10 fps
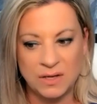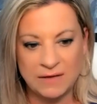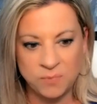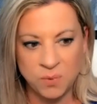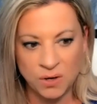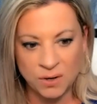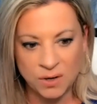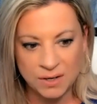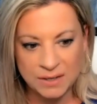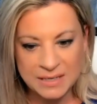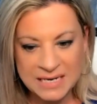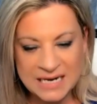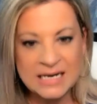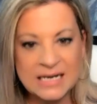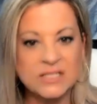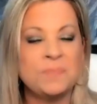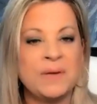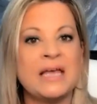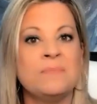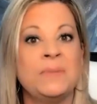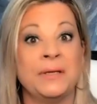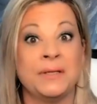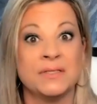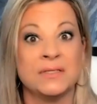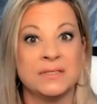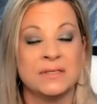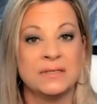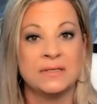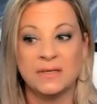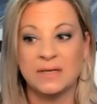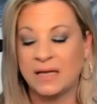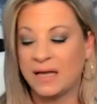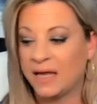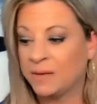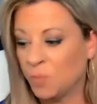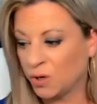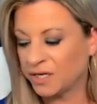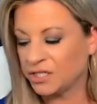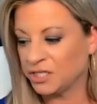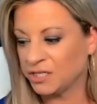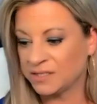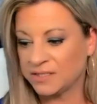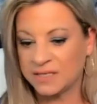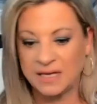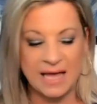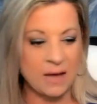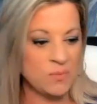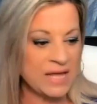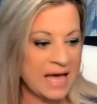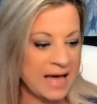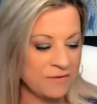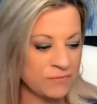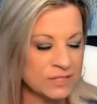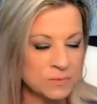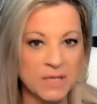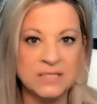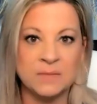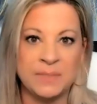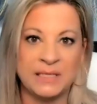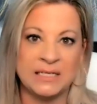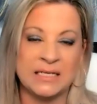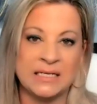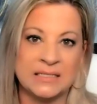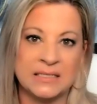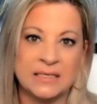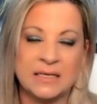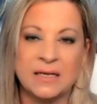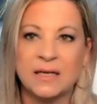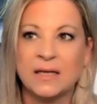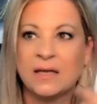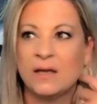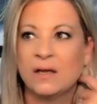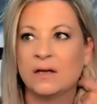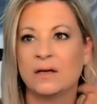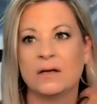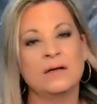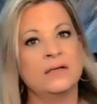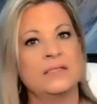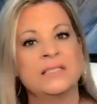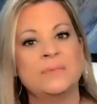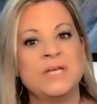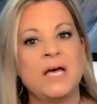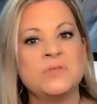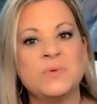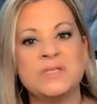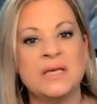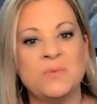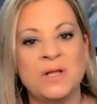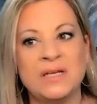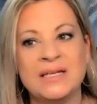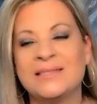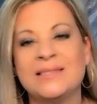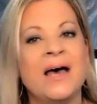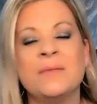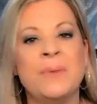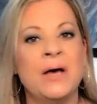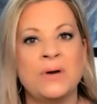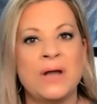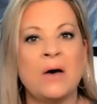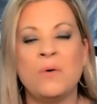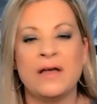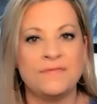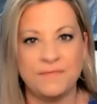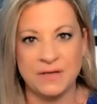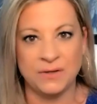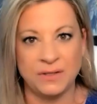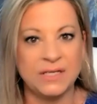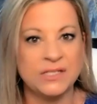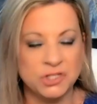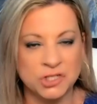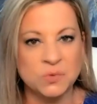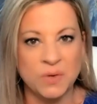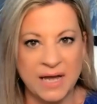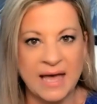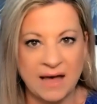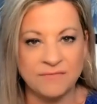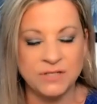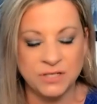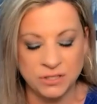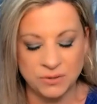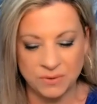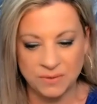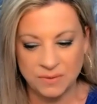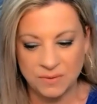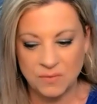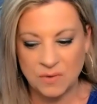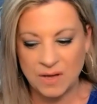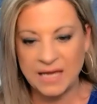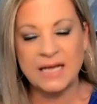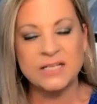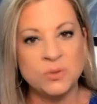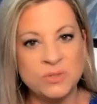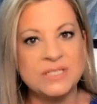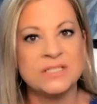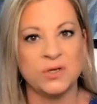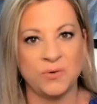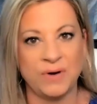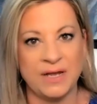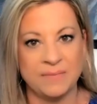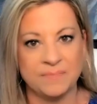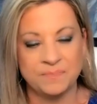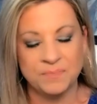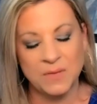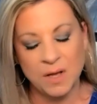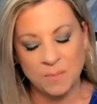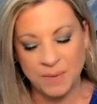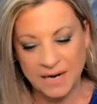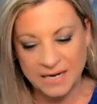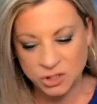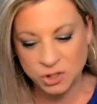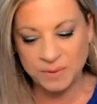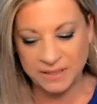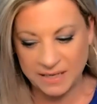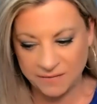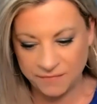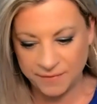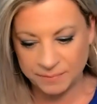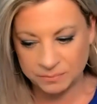If we're needing to pay bills and mortgages and we have responsibilities, sometimes we say, well, it's not about how I feel. It's just what I have to do. And I don't disagree, but I do believe